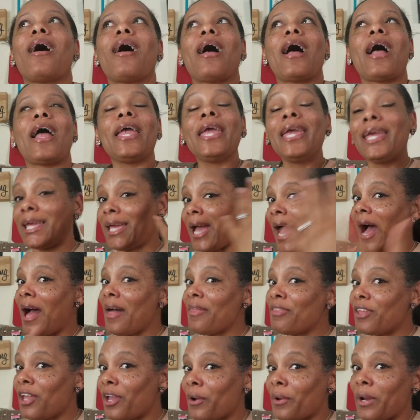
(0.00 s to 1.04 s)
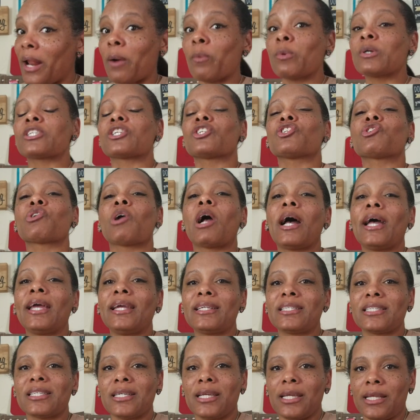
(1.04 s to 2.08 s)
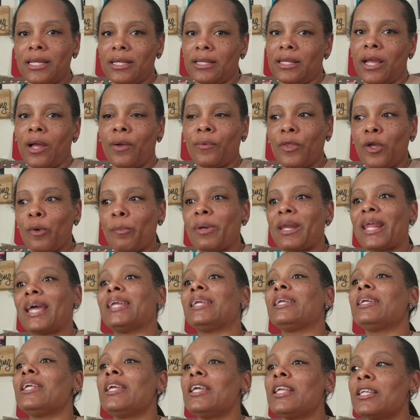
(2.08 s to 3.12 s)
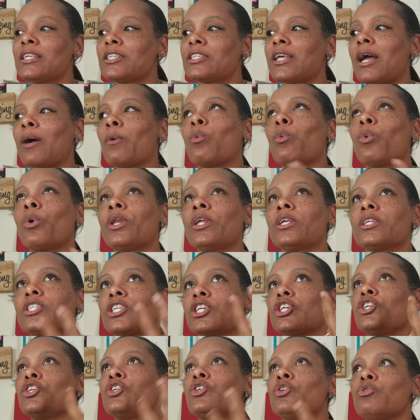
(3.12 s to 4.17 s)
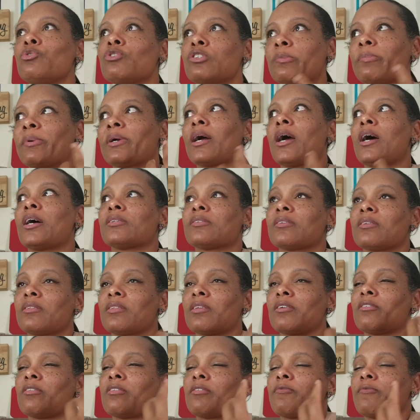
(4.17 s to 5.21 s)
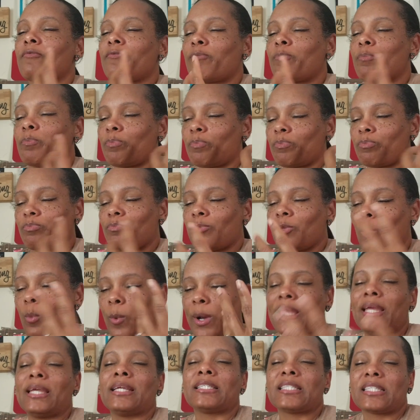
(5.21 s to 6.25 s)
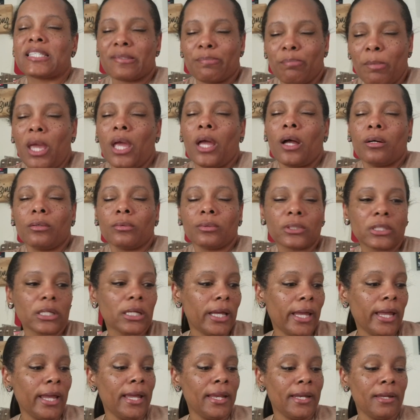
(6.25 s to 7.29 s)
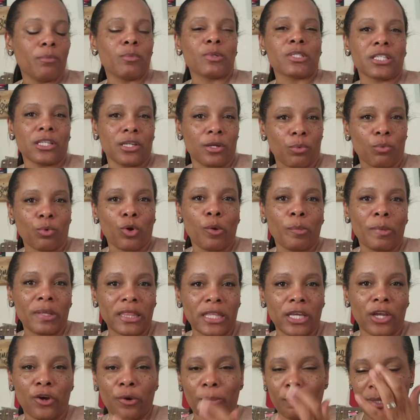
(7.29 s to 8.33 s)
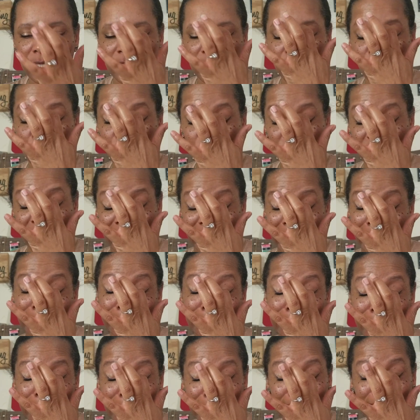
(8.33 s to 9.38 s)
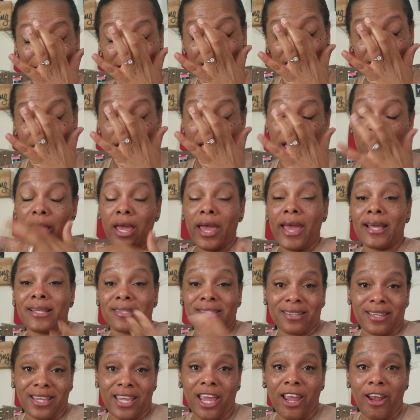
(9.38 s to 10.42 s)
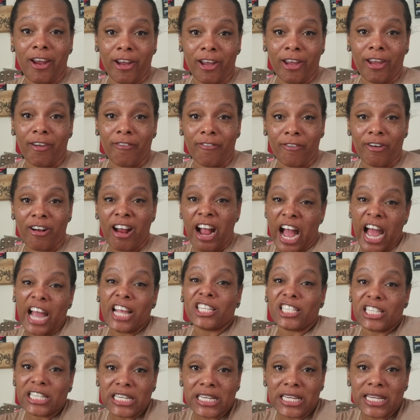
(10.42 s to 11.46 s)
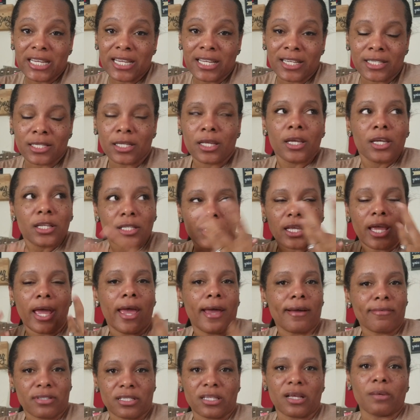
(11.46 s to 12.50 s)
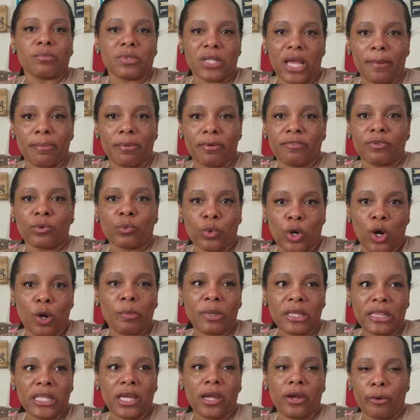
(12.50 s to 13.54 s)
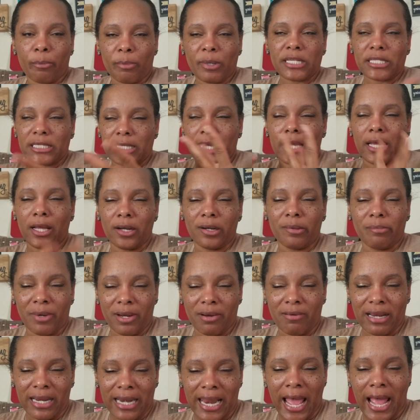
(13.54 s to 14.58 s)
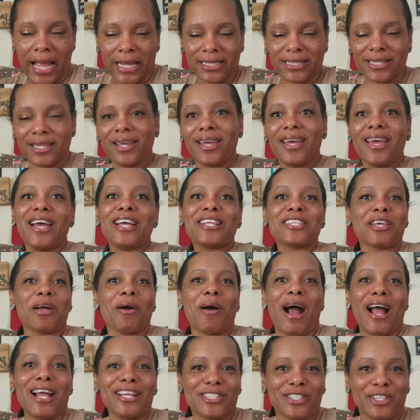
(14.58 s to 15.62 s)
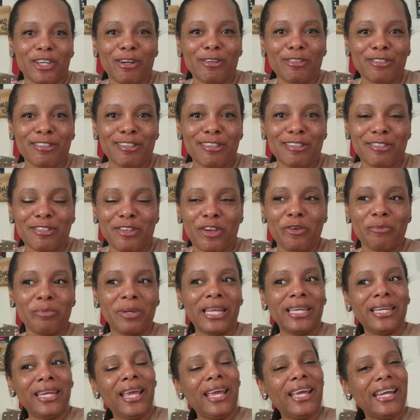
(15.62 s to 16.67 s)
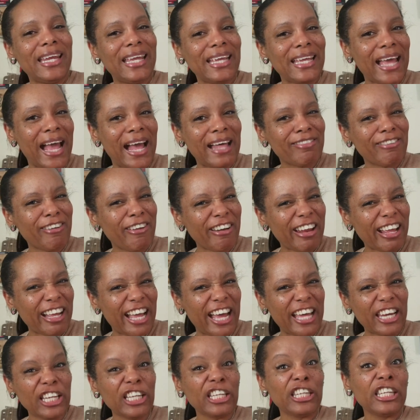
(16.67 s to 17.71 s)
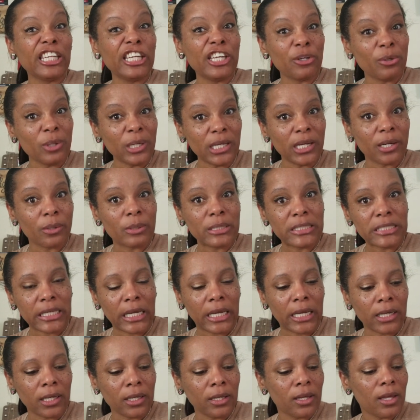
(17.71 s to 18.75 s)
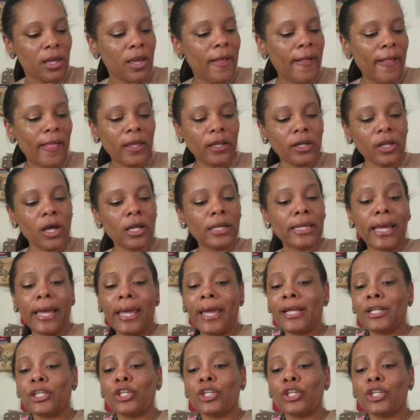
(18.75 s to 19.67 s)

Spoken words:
it got there, and I wasn't trying to get it down there, but I wanted to use it because of the way it smelled, and it was an aromatherapy soap, and I needed it as a caregiver. I need to have some type of aromatherapy to help me relax. So I chose the soap that day, and it got there, and I got a little irritated, and all I had to